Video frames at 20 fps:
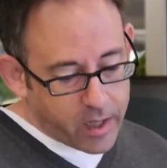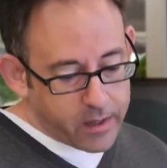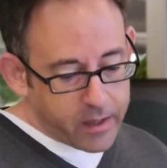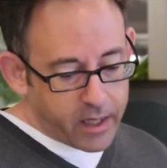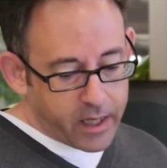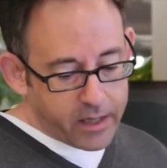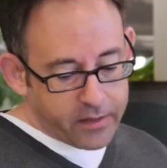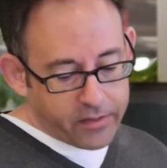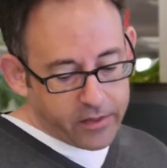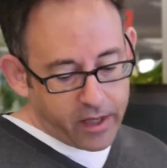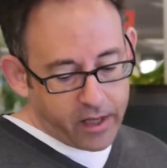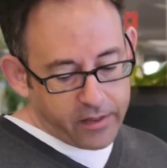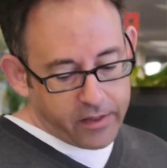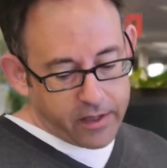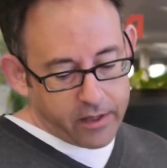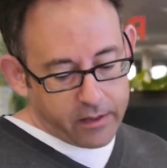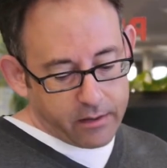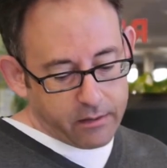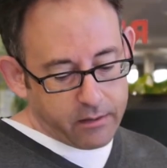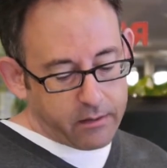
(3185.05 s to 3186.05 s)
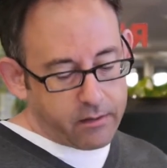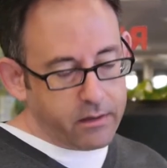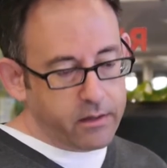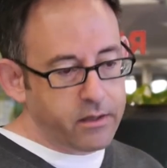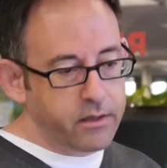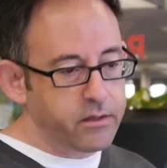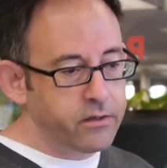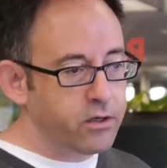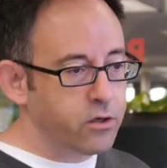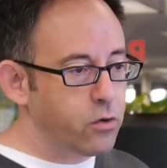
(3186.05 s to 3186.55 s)
I, I, I think
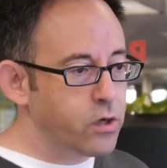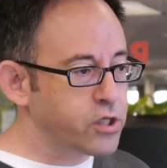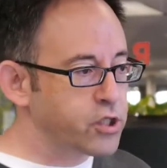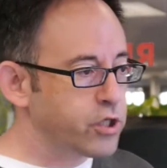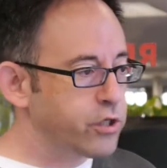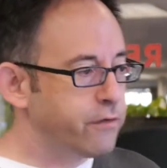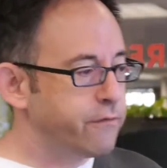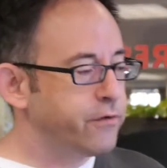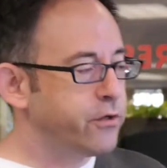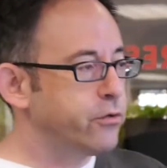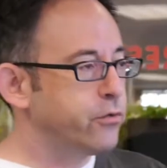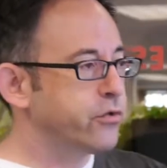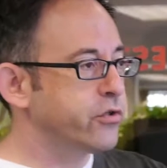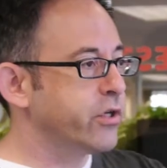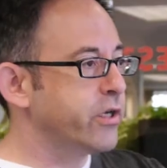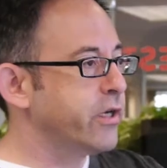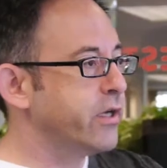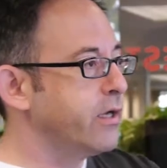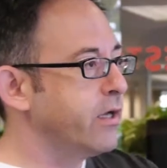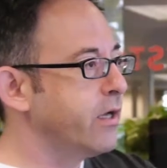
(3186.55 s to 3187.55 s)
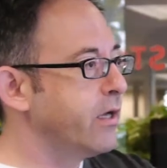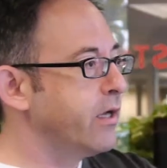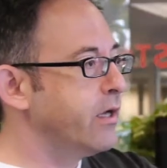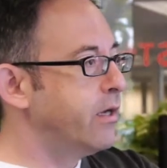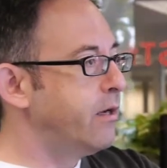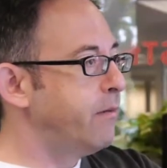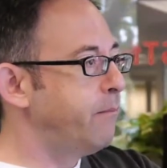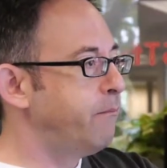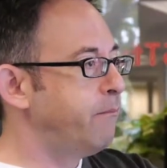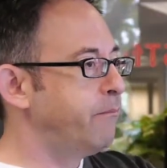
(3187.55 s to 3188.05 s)
the question of using
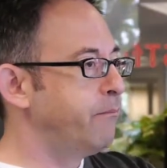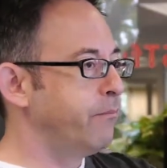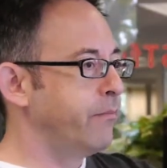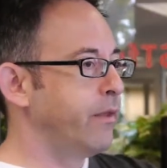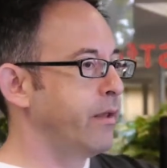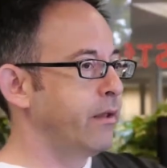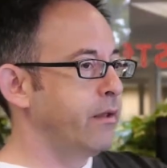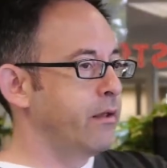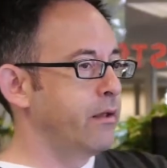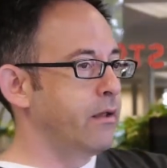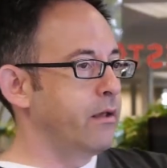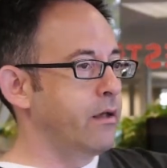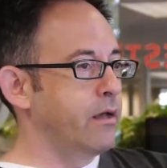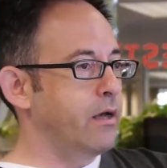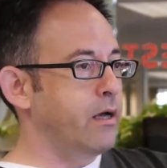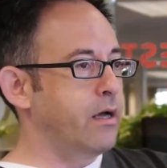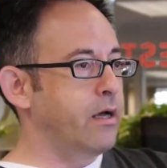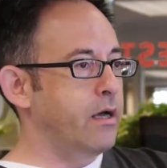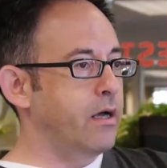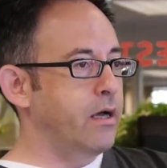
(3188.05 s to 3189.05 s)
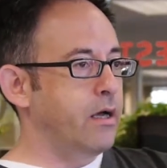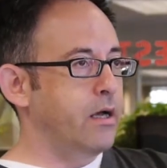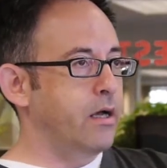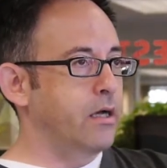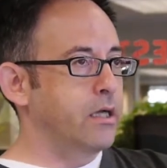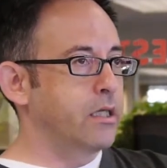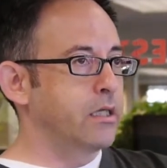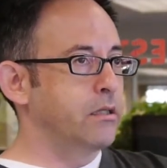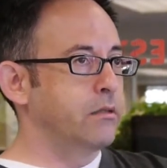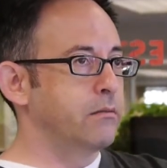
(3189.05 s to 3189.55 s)
um,
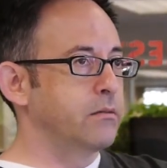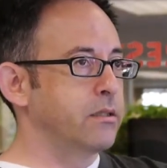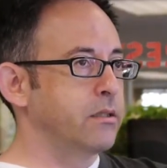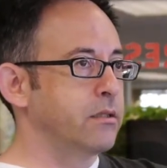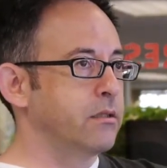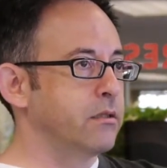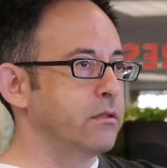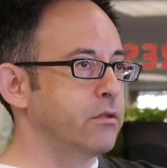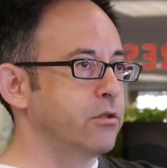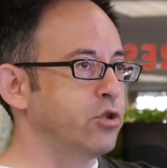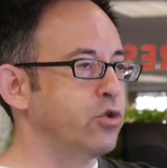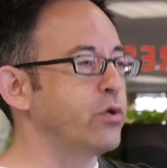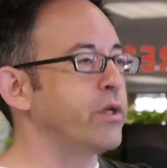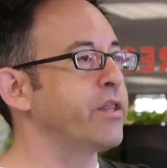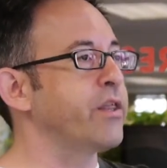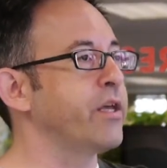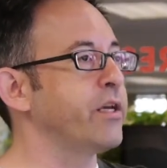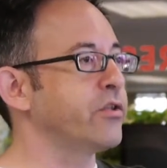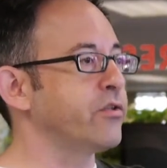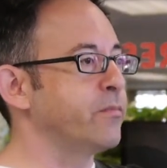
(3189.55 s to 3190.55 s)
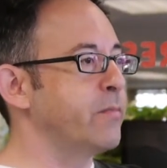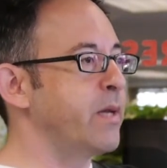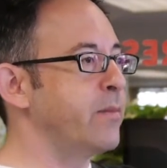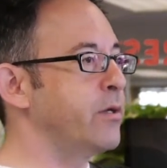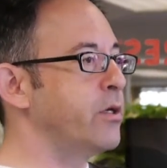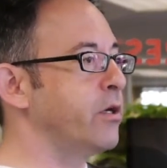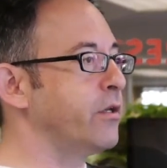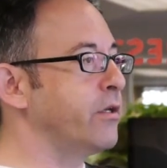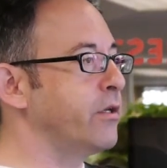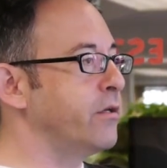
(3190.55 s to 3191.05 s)
uh, doing things
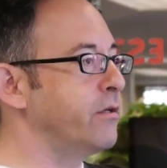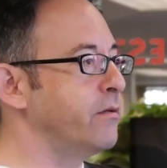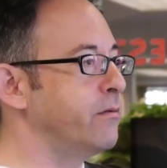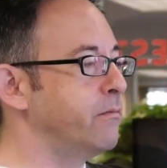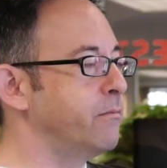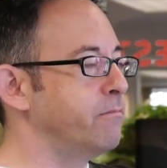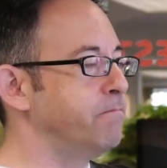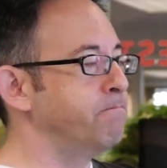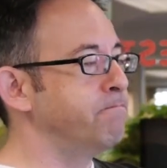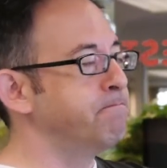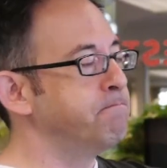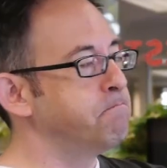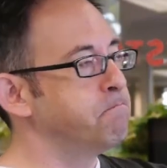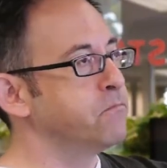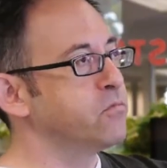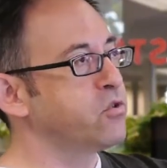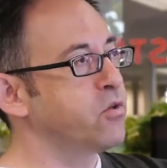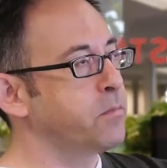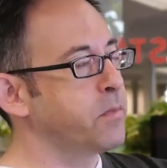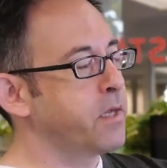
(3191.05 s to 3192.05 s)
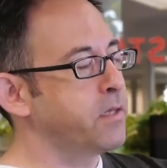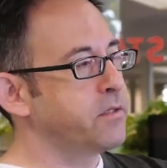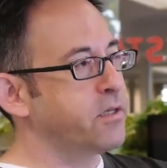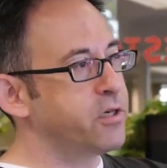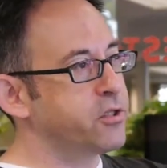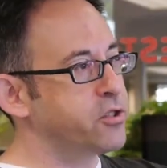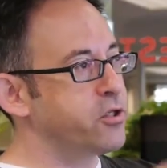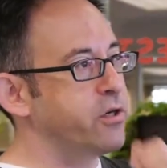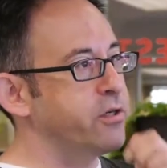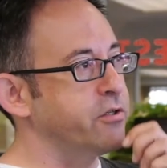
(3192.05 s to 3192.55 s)
maybe on the. So I'm not
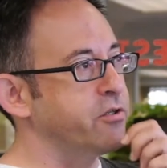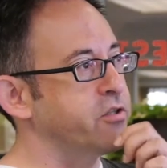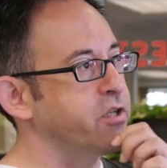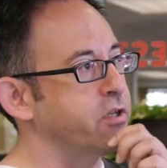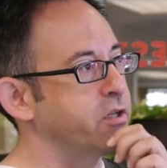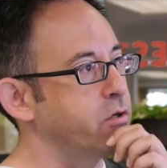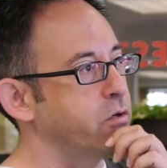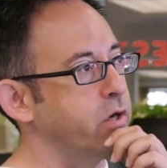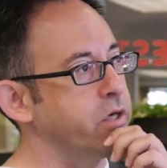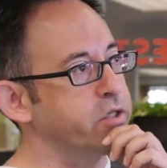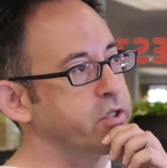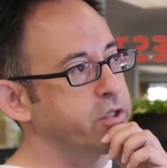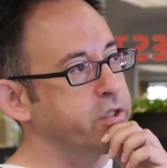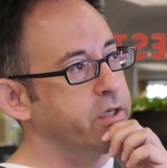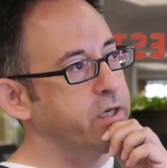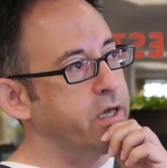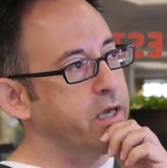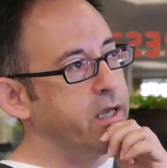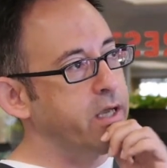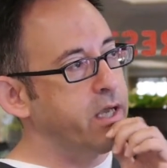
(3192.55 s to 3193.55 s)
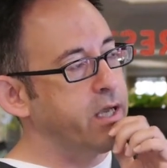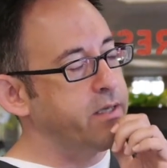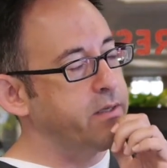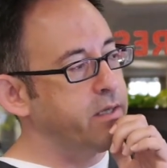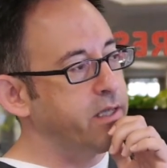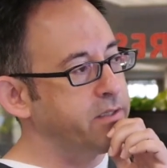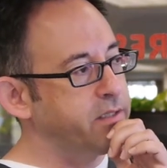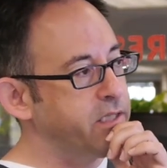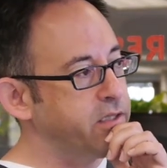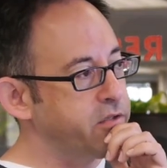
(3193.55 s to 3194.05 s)
entirely sure I understand the question. I, I
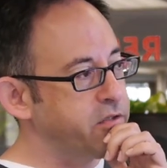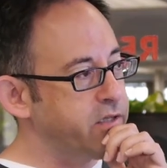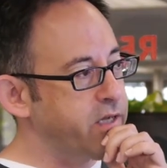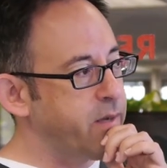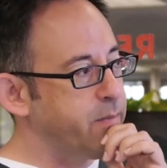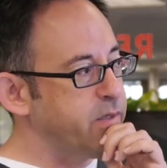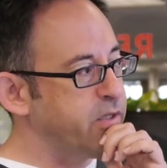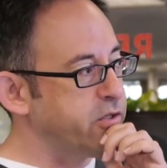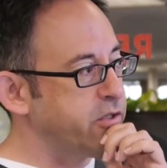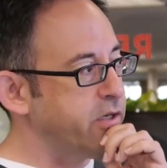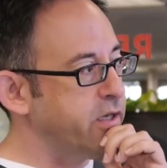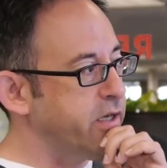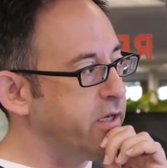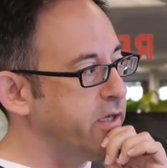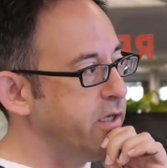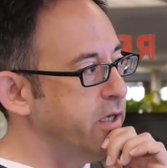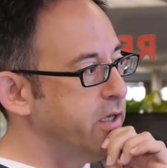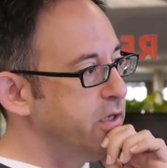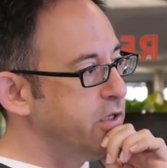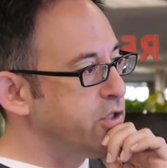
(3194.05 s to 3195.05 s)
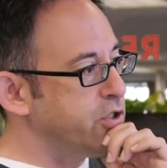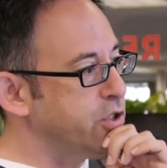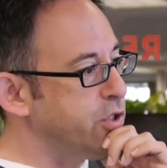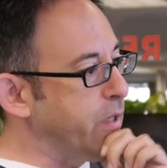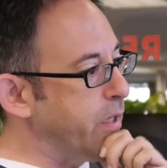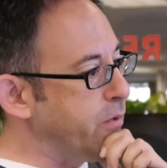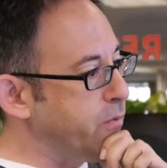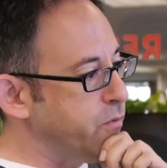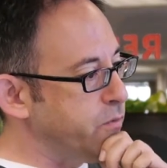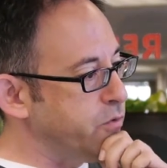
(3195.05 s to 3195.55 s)
I'll take a stab at saying
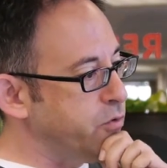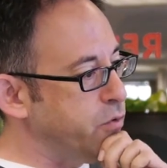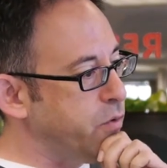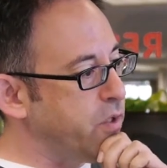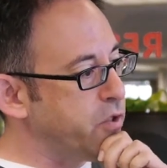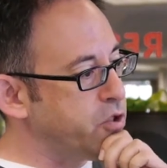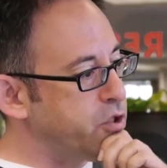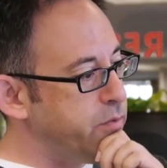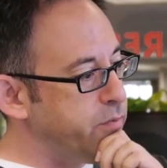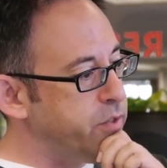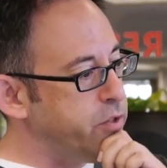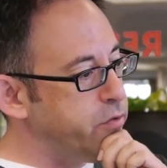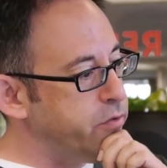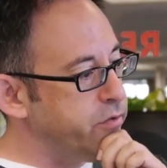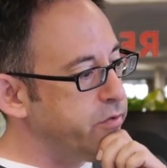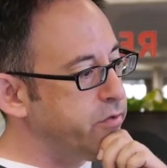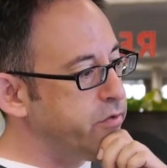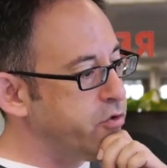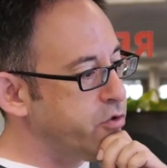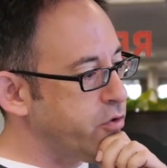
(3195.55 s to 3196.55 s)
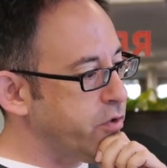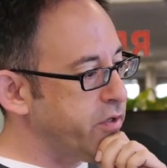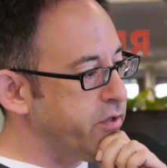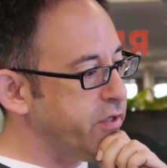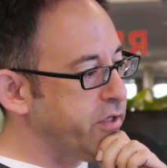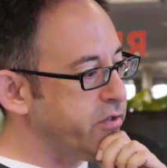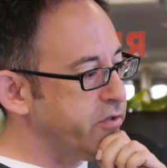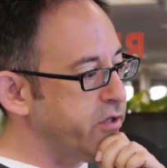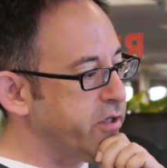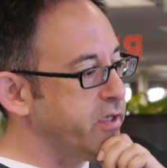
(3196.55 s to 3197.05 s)
should I, do I should I be doing storing
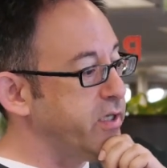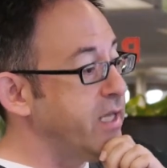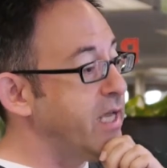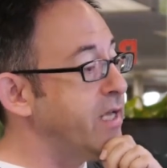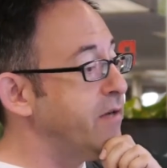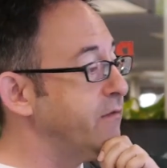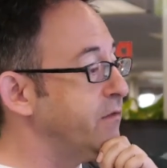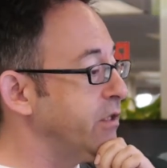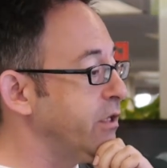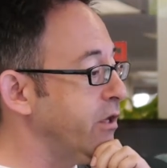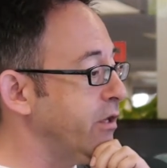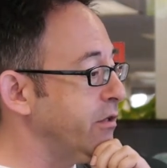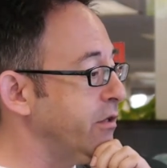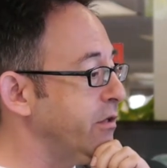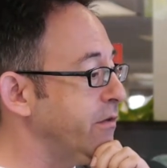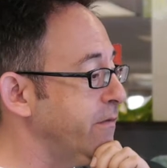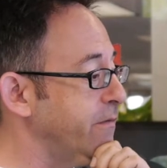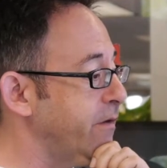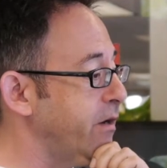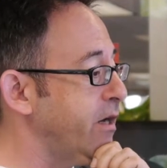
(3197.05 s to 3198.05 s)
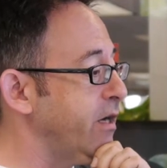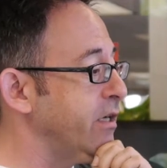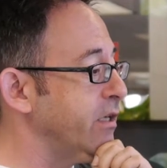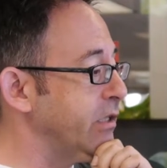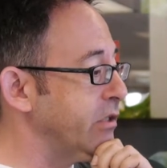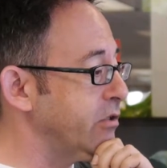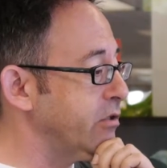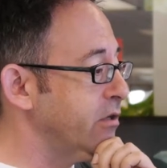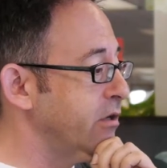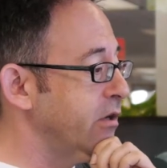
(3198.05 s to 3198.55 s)
things like natively on the
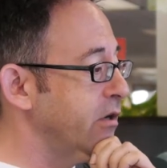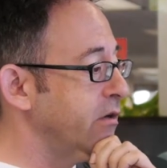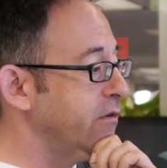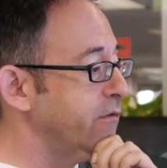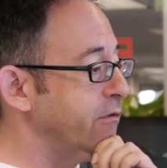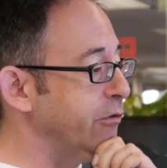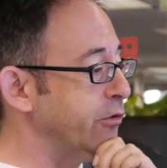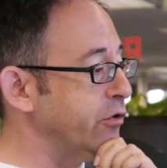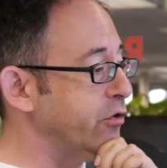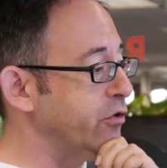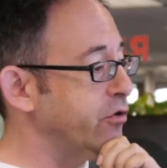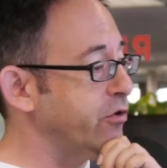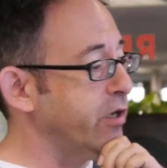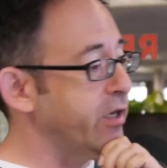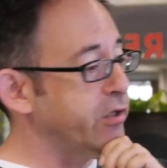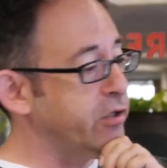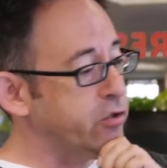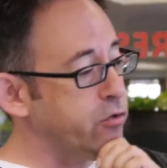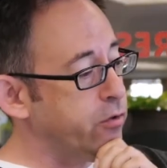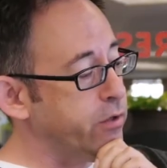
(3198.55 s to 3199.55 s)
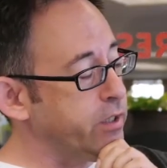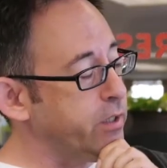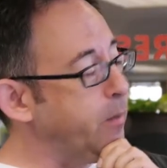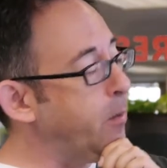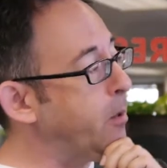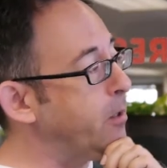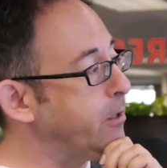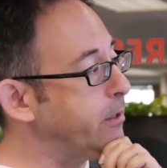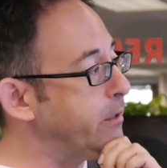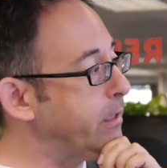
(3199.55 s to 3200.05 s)
device versus, say, storing them
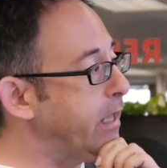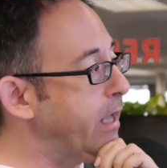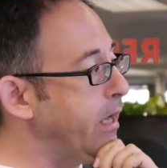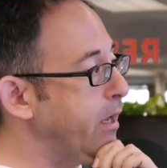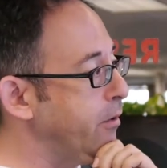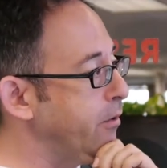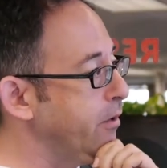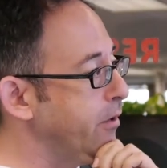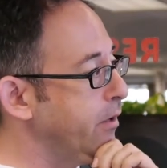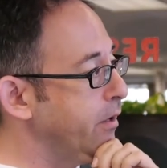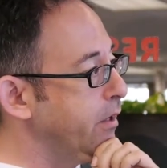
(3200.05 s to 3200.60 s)
on the cloud.